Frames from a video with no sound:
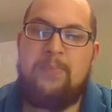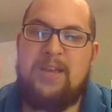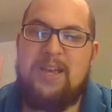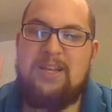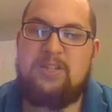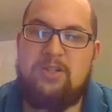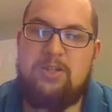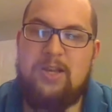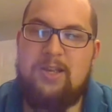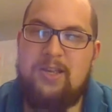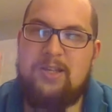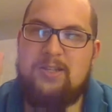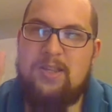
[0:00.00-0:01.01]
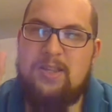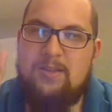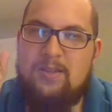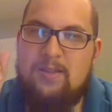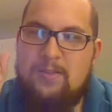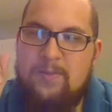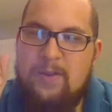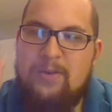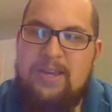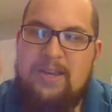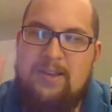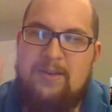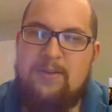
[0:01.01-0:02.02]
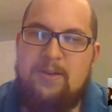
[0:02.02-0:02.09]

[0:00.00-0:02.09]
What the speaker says: It is the very